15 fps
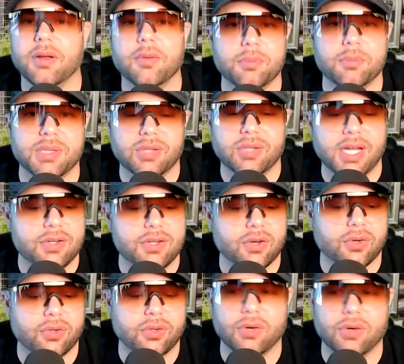beside
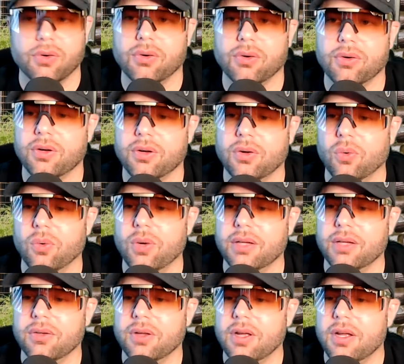your
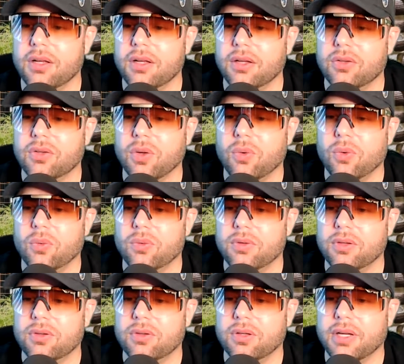coins. Let's
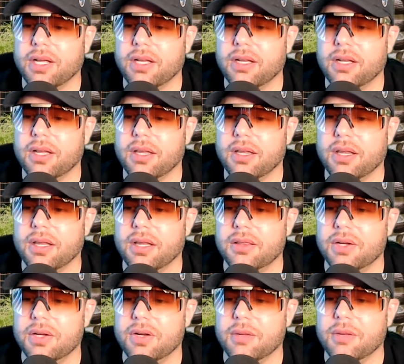look at
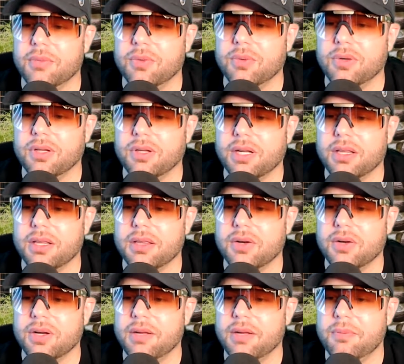Ethereum. You want to look at
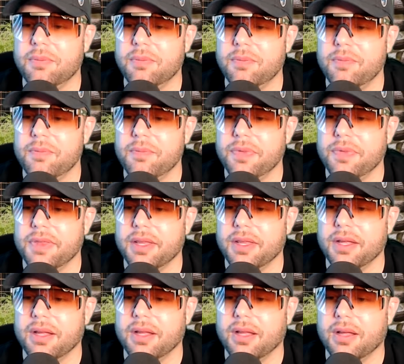Ethereum?
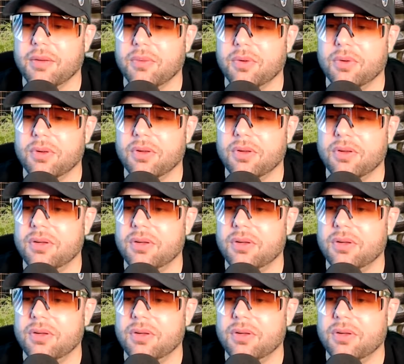We'll